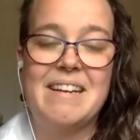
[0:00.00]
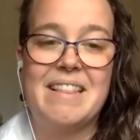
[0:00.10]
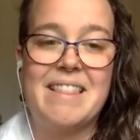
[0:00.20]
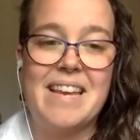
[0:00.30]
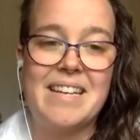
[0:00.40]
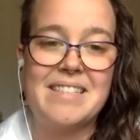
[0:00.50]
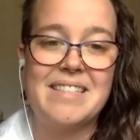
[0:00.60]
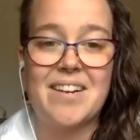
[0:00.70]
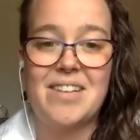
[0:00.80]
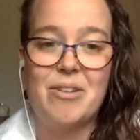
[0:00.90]
And things
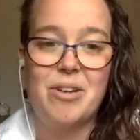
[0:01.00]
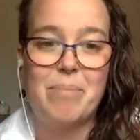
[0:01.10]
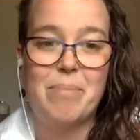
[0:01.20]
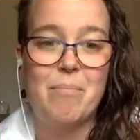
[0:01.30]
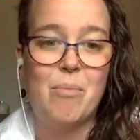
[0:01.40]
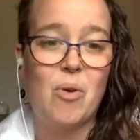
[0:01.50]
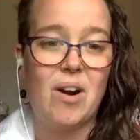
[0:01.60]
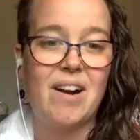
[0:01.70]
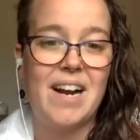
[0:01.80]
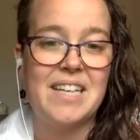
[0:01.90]
settle out a bit
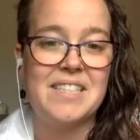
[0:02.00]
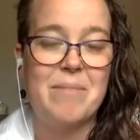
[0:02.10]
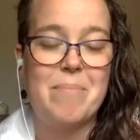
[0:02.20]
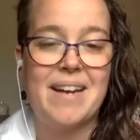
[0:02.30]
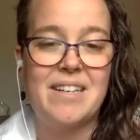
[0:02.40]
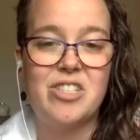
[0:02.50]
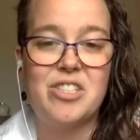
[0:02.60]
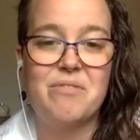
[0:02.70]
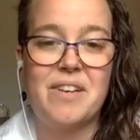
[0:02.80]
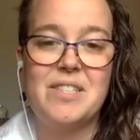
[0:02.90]
more as I
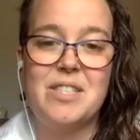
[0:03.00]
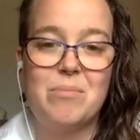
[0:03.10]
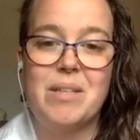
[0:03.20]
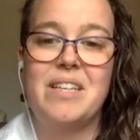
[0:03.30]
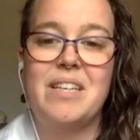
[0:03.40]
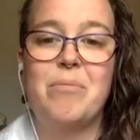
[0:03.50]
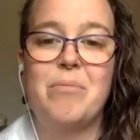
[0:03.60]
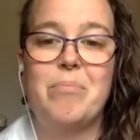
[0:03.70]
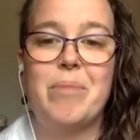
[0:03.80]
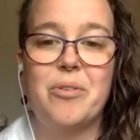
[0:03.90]
manage to find stability in
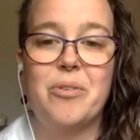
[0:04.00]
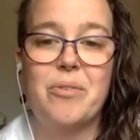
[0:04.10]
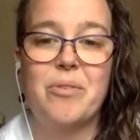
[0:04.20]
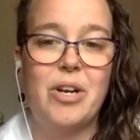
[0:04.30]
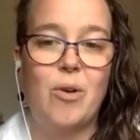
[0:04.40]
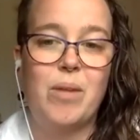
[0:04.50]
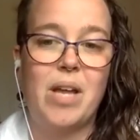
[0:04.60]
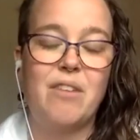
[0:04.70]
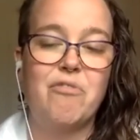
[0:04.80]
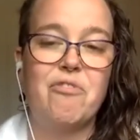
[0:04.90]
my career and home
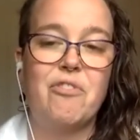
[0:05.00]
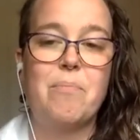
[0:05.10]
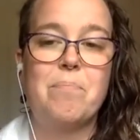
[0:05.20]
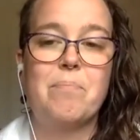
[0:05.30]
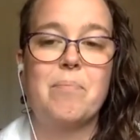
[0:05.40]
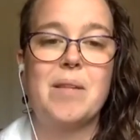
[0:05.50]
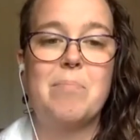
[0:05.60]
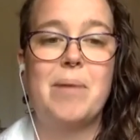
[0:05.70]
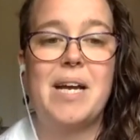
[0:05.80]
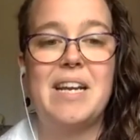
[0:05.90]
life.
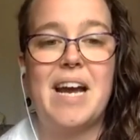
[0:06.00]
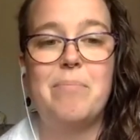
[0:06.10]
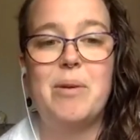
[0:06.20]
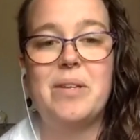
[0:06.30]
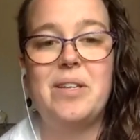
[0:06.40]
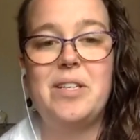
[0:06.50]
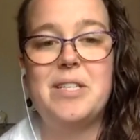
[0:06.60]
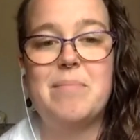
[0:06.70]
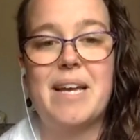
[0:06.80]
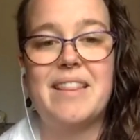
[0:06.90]
But I'd be willing
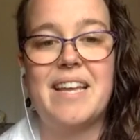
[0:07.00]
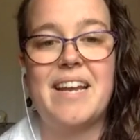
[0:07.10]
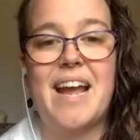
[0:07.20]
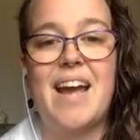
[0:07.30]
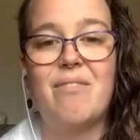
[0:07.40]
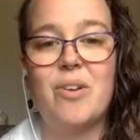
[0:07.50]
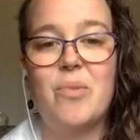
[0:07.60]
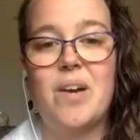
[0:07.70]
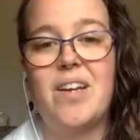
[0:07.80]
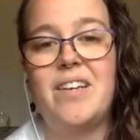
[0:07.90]
to bet that
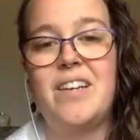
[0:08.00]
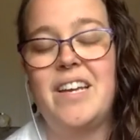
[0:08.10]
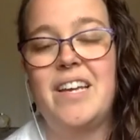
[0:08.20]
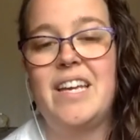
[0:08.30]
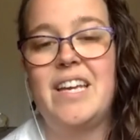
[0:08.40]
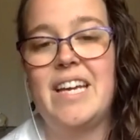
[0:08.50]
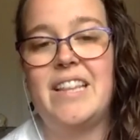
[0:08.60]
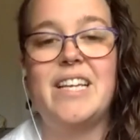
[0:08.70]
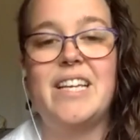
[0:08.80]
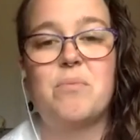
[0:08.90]
everyone
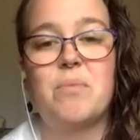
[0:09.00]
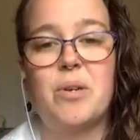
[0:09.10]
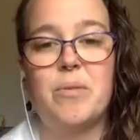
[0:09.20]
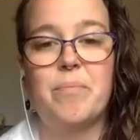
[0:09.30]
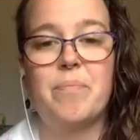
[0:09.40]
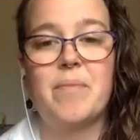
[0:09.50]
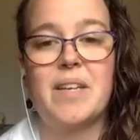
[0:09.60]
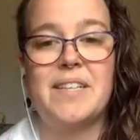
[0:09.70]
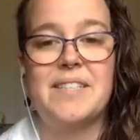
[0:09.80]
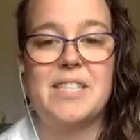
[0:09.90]
in this room
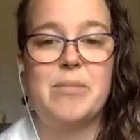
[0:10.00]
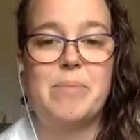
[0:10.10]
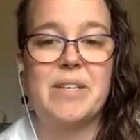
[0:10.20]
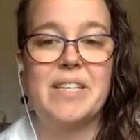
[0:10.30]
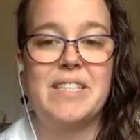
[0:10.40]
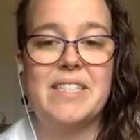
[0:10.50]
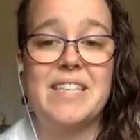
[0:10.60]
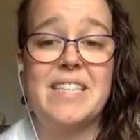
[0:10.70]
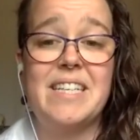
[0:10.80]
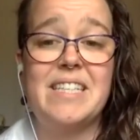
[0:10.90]
has experienced
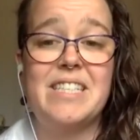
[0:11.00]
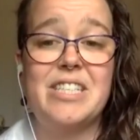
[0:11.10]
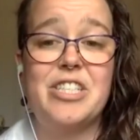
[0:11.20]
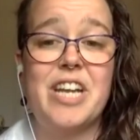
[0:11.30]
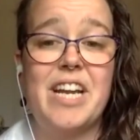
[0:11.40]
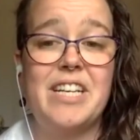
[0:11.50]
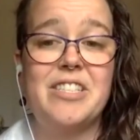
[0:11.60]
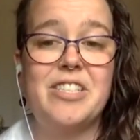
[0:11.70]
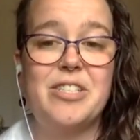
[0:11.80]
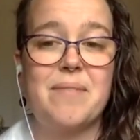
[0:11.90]
the need to
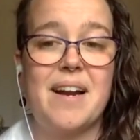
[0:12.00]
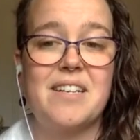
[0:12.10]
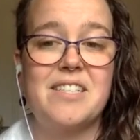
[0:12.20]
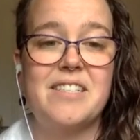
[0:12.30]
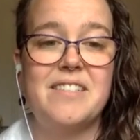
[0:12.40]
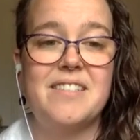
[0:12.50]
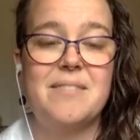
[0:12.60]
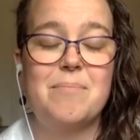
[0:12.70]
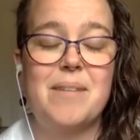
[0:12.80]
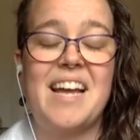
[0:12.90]
change
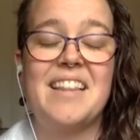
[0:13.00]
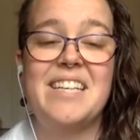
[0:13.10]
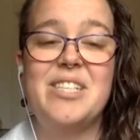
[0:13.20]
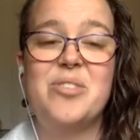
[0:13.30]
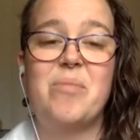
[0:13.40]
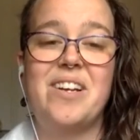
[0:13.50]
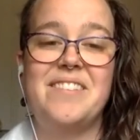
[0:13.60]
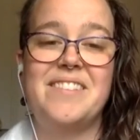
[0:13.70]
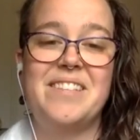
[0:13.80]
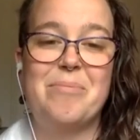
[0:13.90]
directions at least
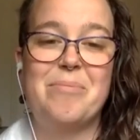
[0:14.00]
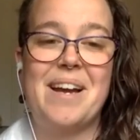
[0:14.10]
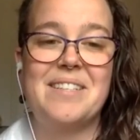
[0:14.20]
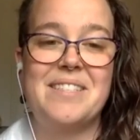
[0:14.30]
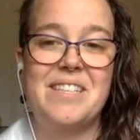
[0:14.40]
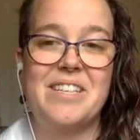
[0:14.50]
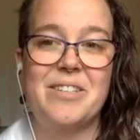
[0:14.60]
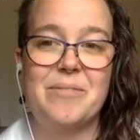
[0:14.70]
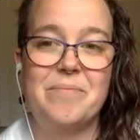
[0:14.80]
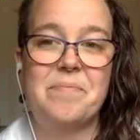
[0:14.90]
once in the past
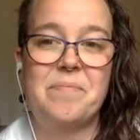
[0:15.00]
year.